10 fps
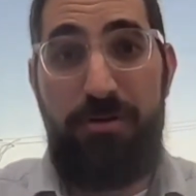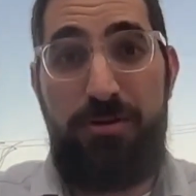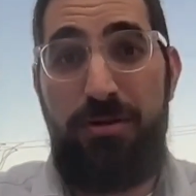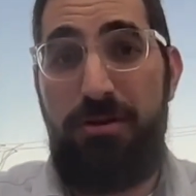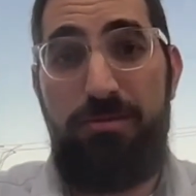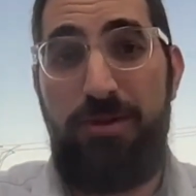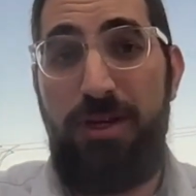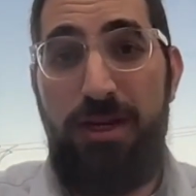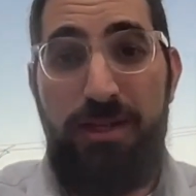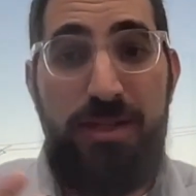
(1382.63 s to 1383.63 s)
So
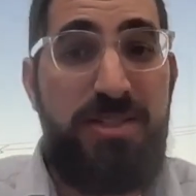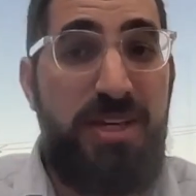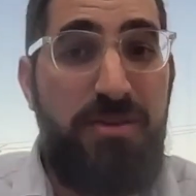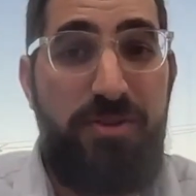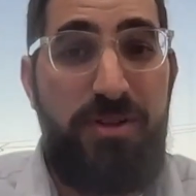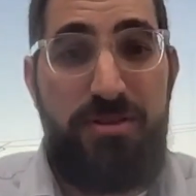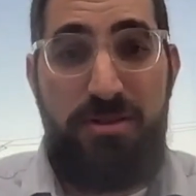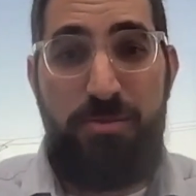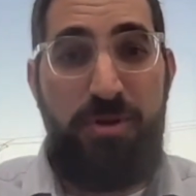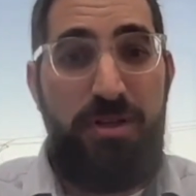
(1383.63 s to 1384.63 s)
the savings
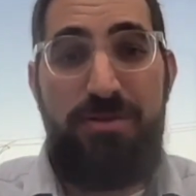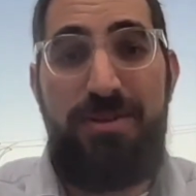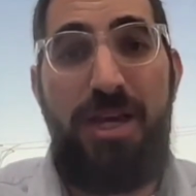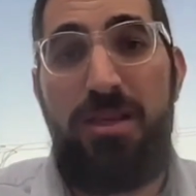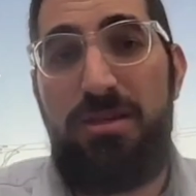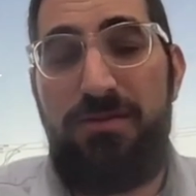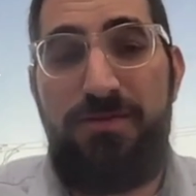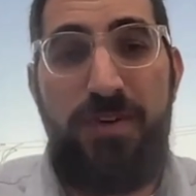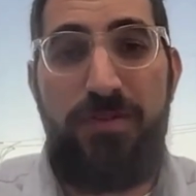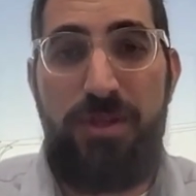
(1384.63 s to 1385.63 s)
could be 10 to
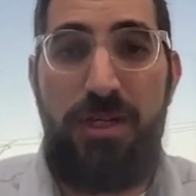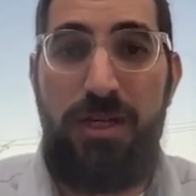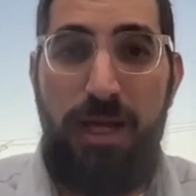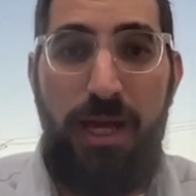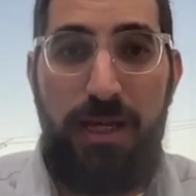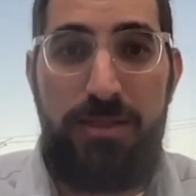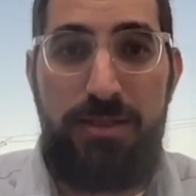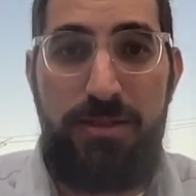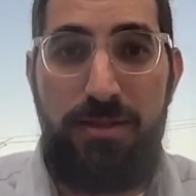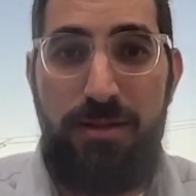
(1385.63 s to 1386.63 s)
15x
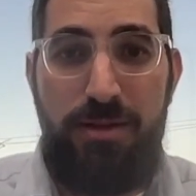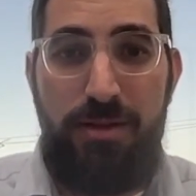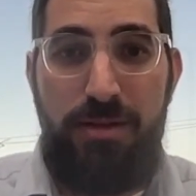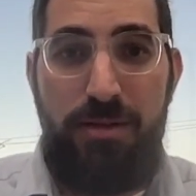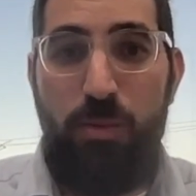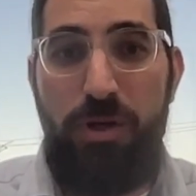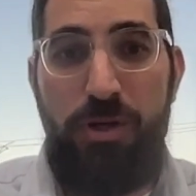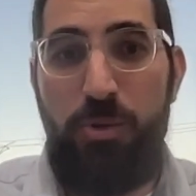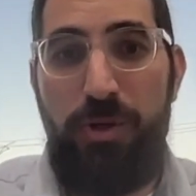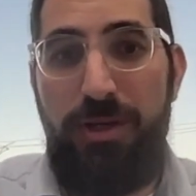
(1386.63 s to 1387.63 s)
what
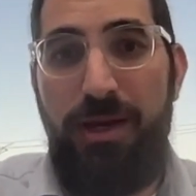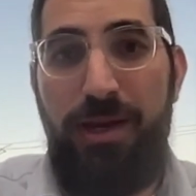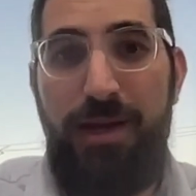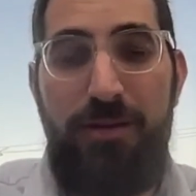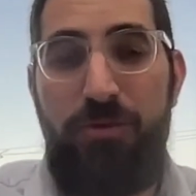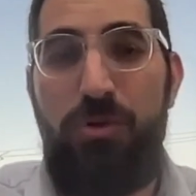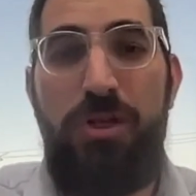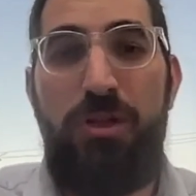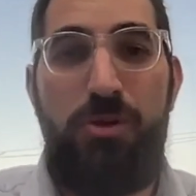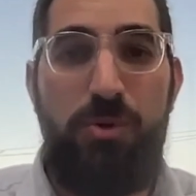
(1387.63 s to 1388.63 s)
you would get if you
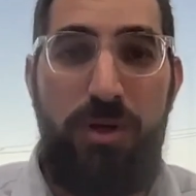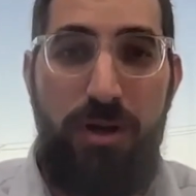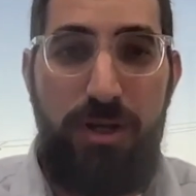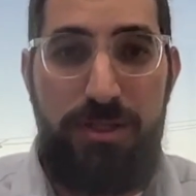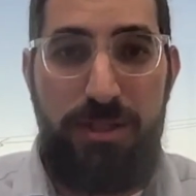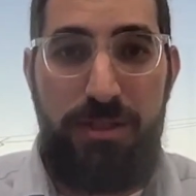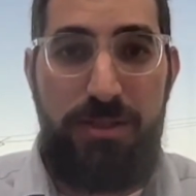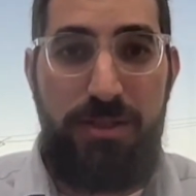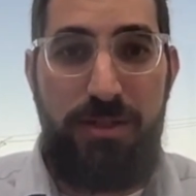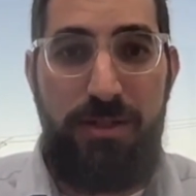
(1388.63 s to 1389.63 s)
didn't do a cost seg
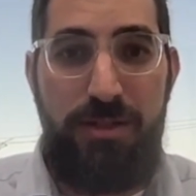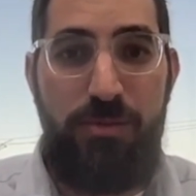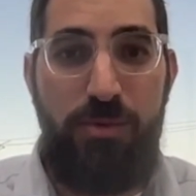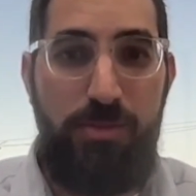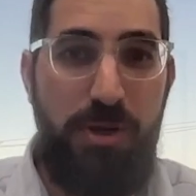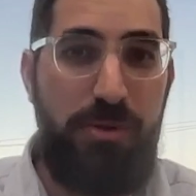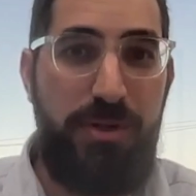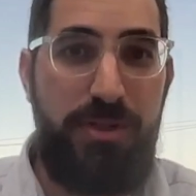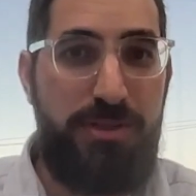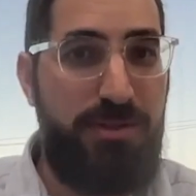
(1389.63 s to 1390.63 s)
study with
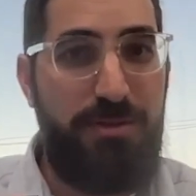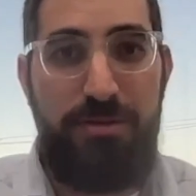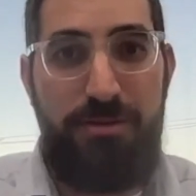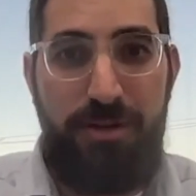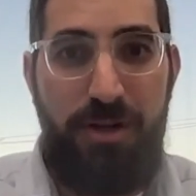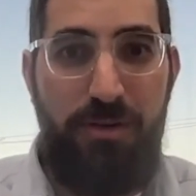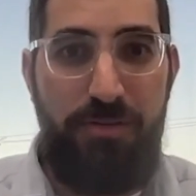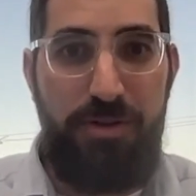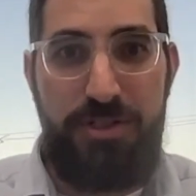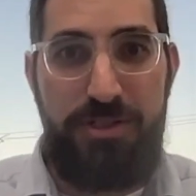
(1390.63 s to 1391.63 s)
bonus,
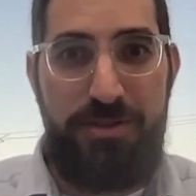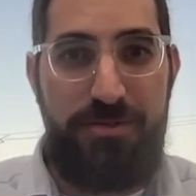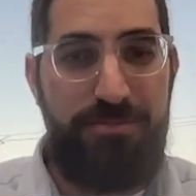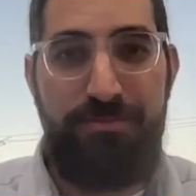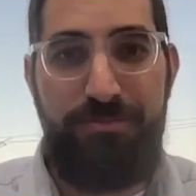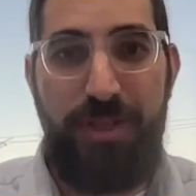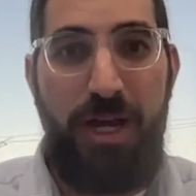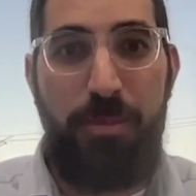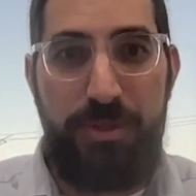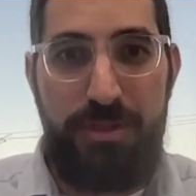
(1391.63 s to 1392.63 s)
versus the
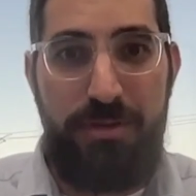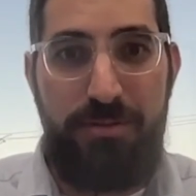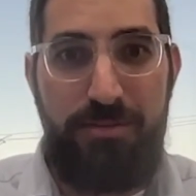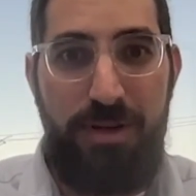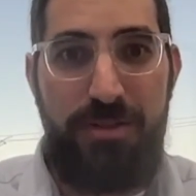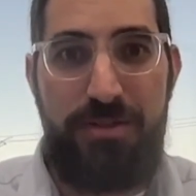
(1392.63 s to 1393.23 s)
opposite, right?